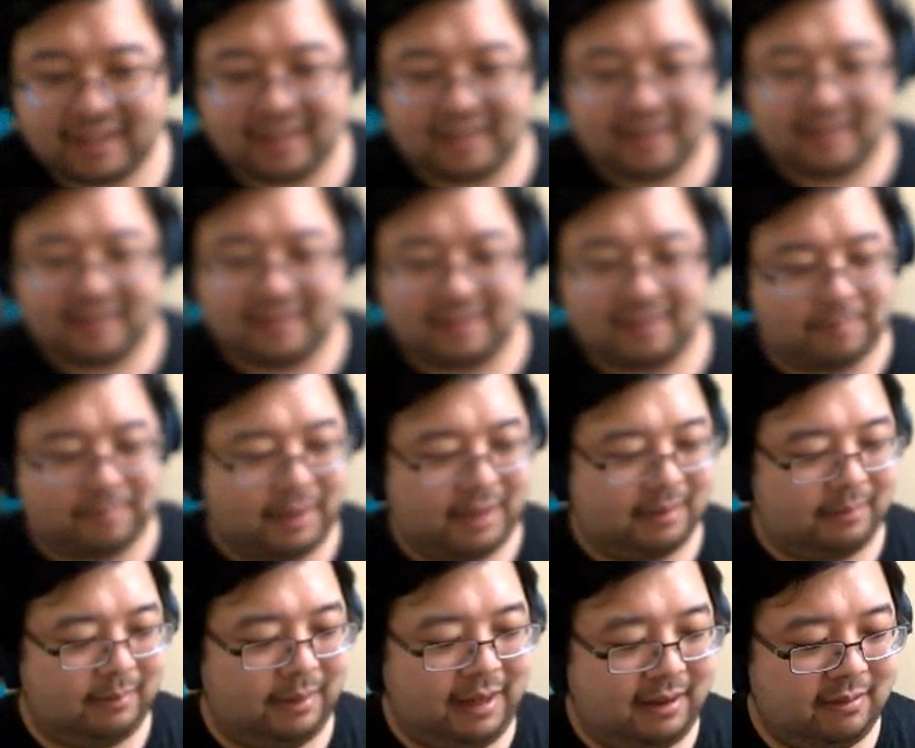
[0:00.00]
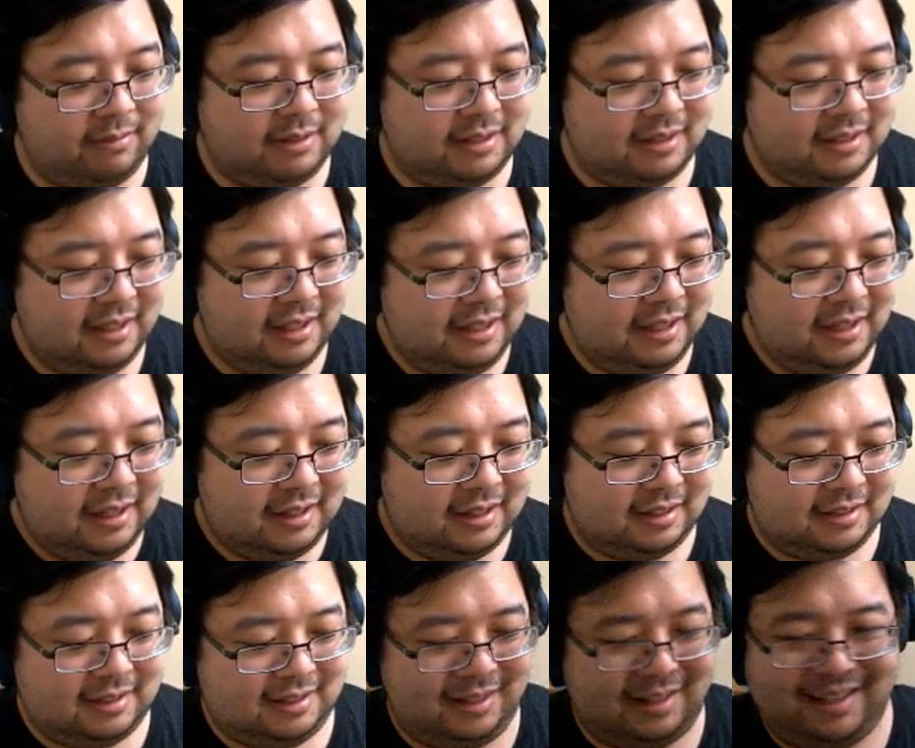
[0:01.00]
on the bottom left.
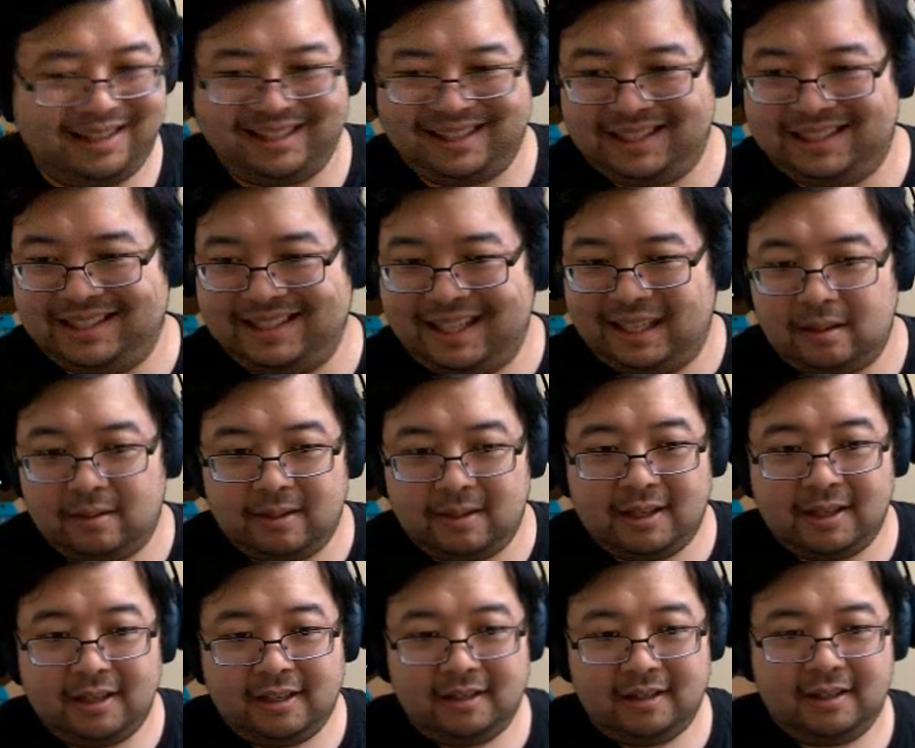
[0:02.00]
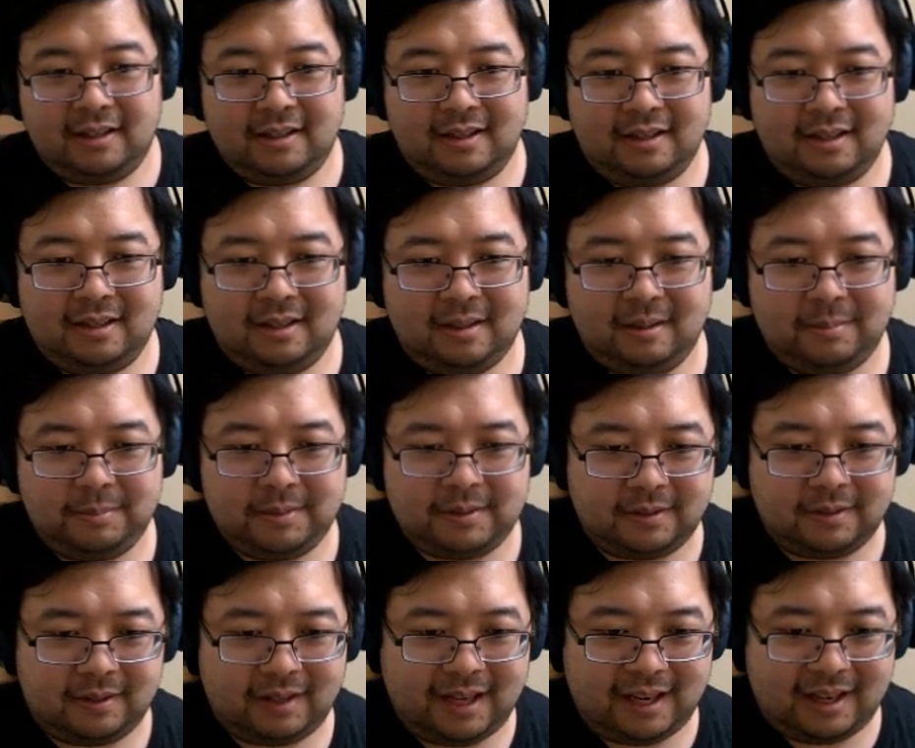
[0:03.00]
That's the etc. So
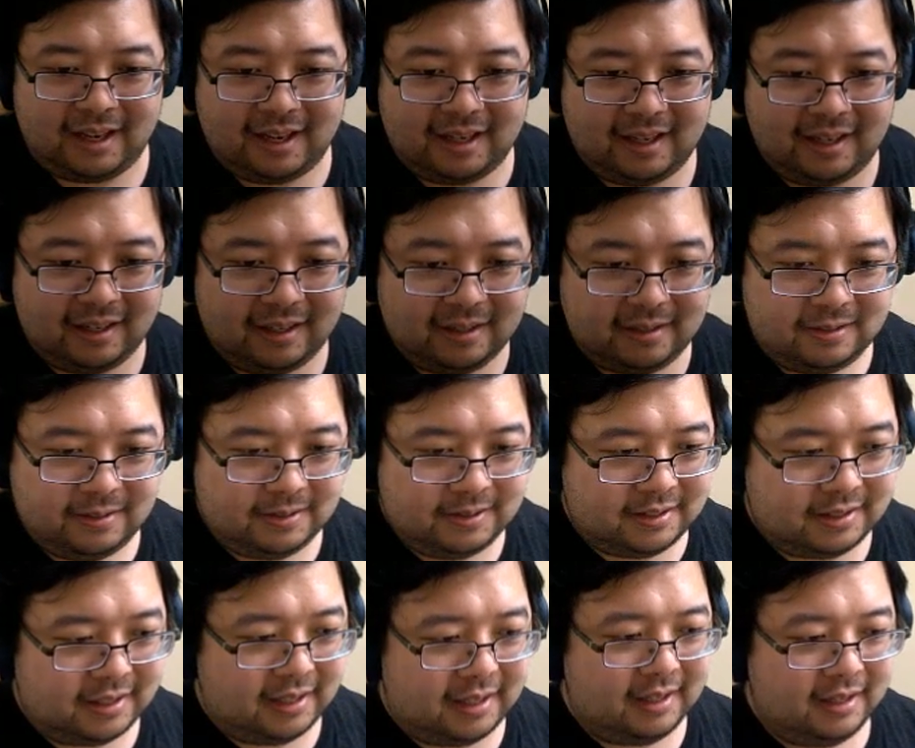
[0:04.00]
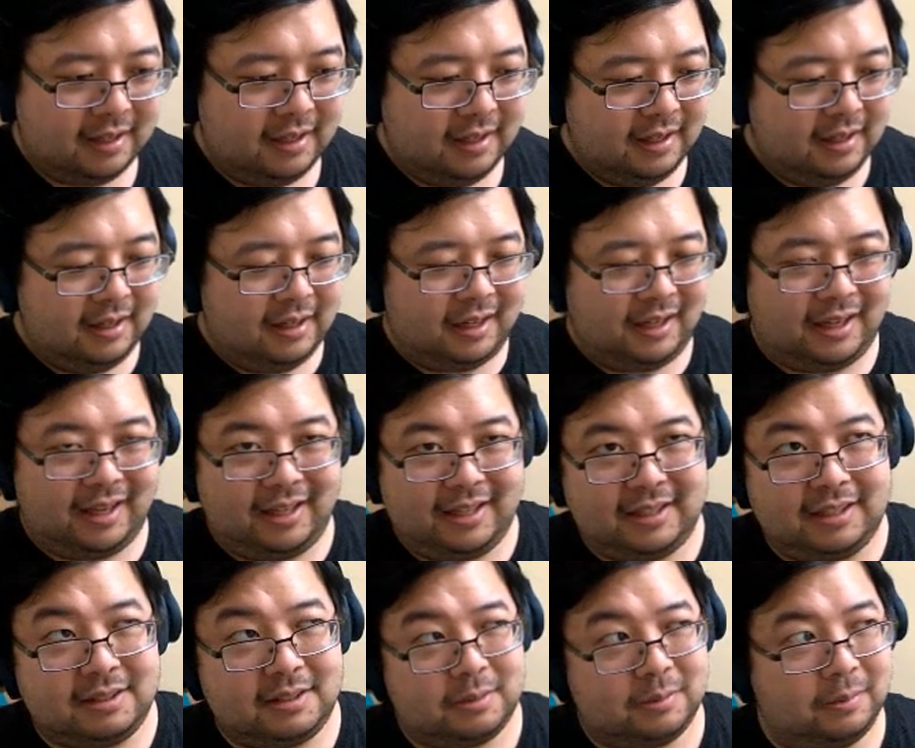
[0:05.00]
that kind of includes I
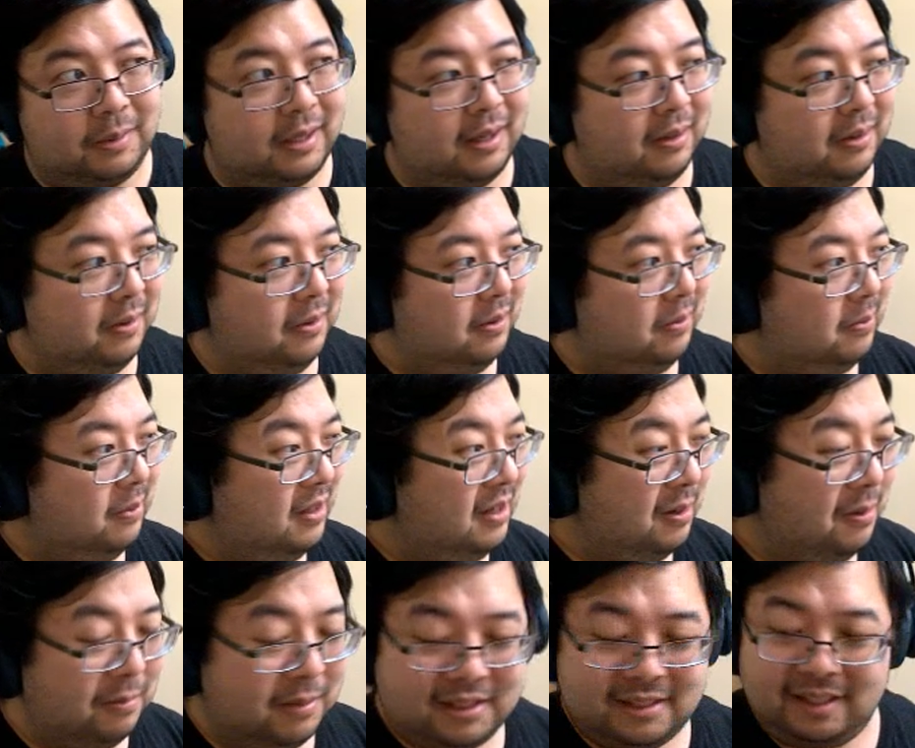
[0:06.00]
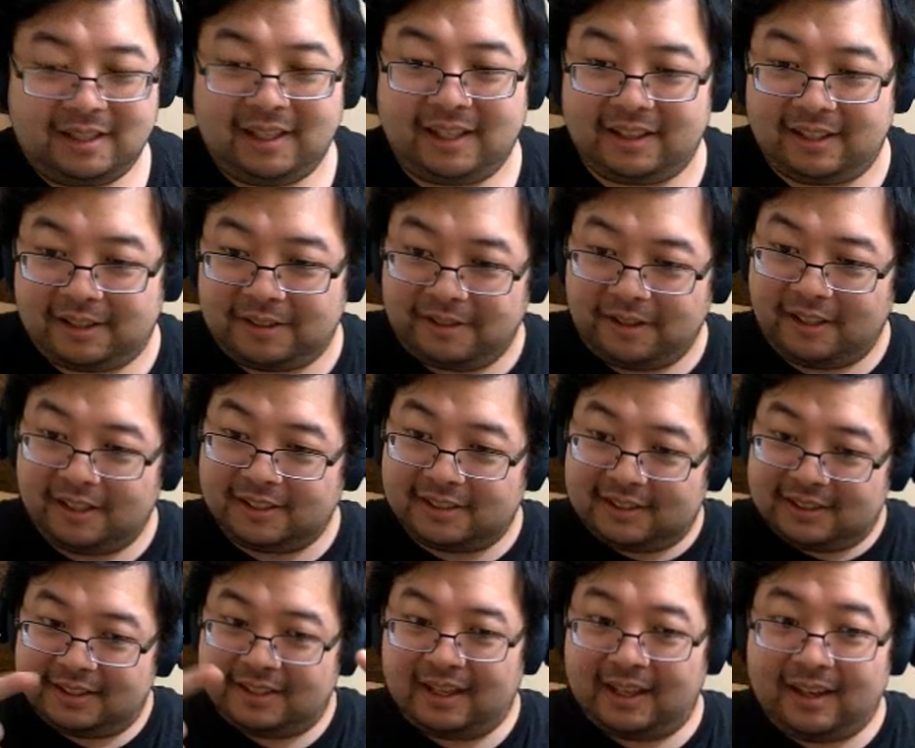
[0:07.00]
guess, what didn't we see? Like the cross
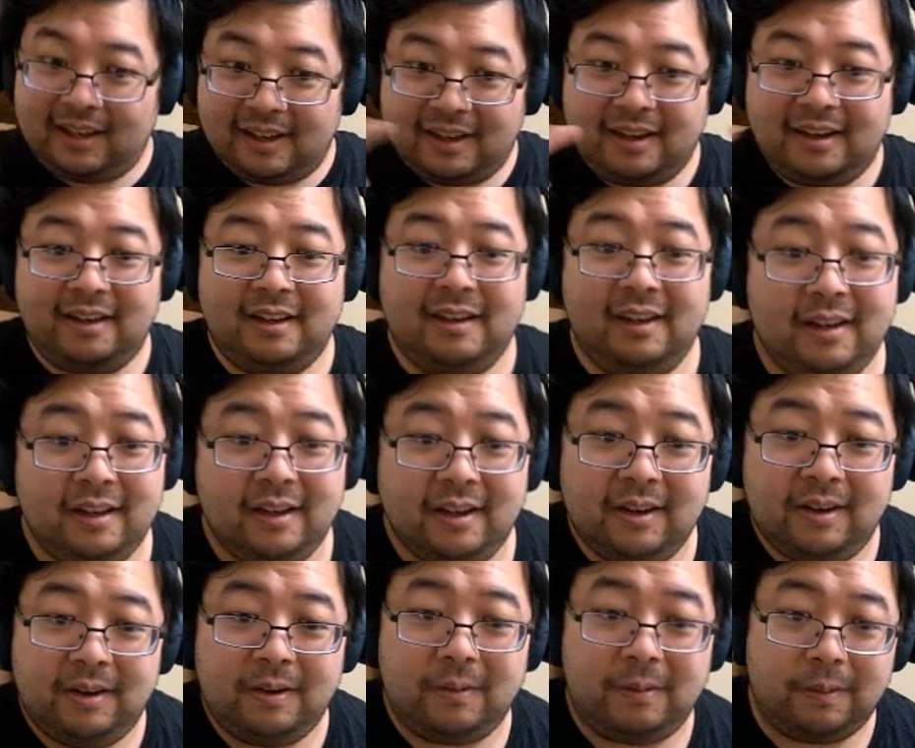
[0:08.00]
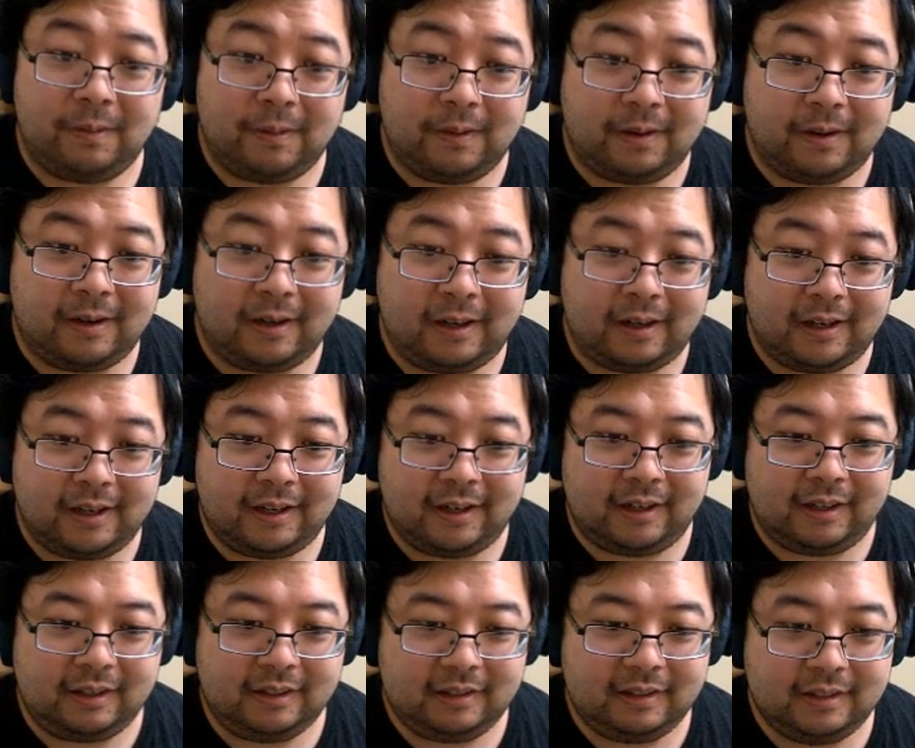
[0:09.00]
stinger,
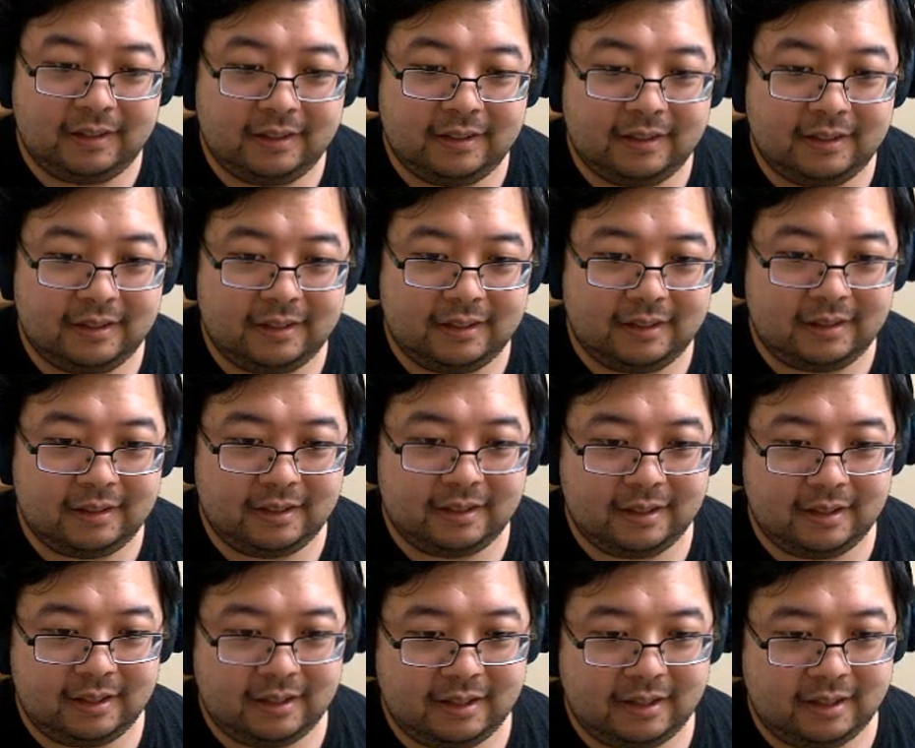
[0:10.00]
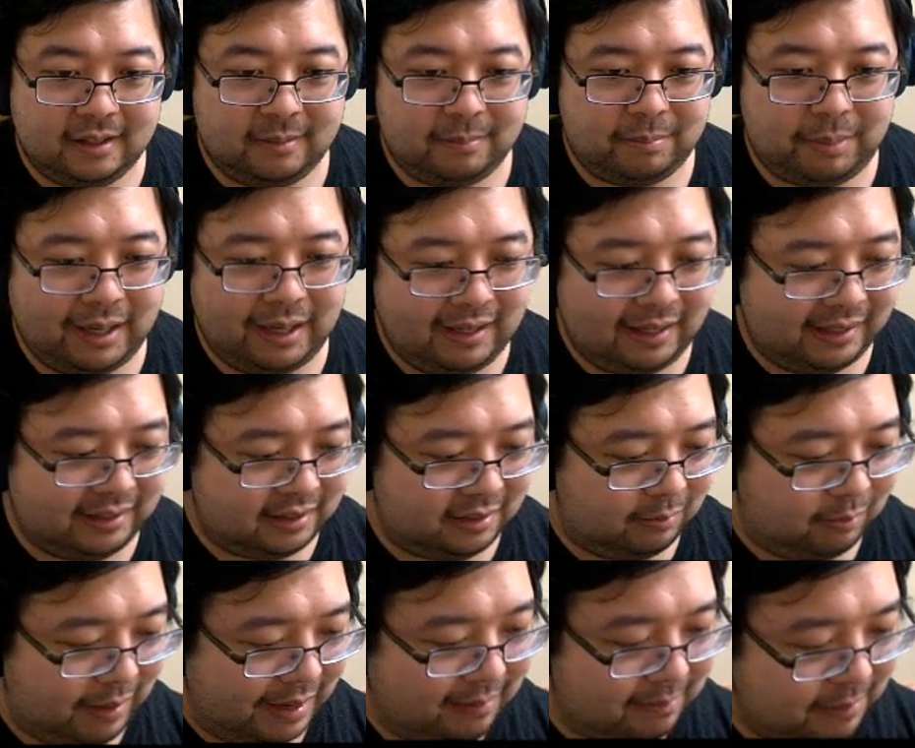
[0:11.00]
or probably like the
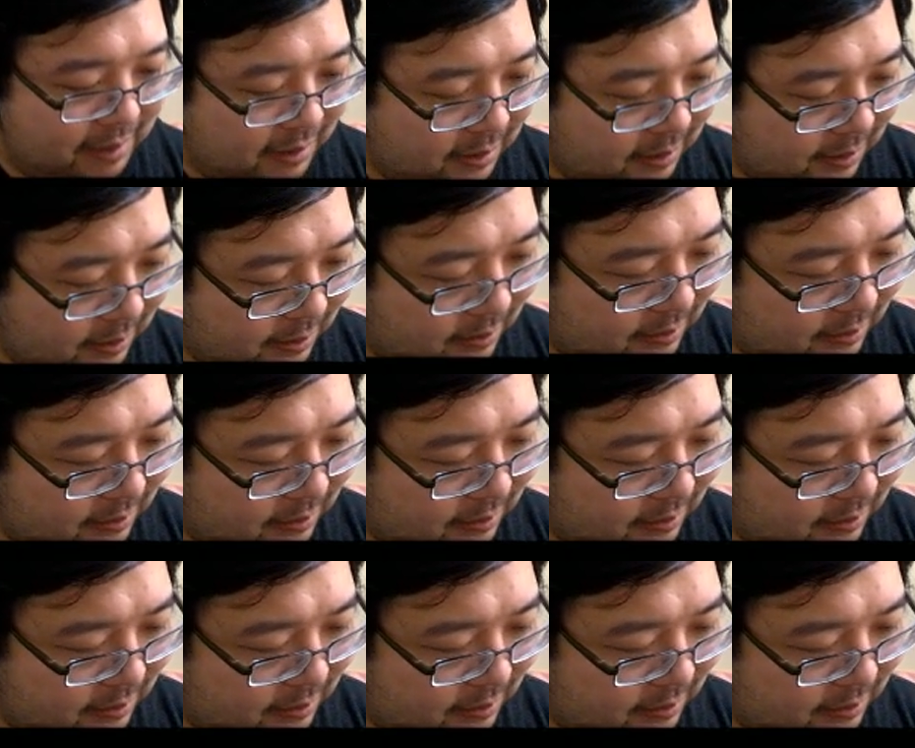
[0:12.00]
rainbow,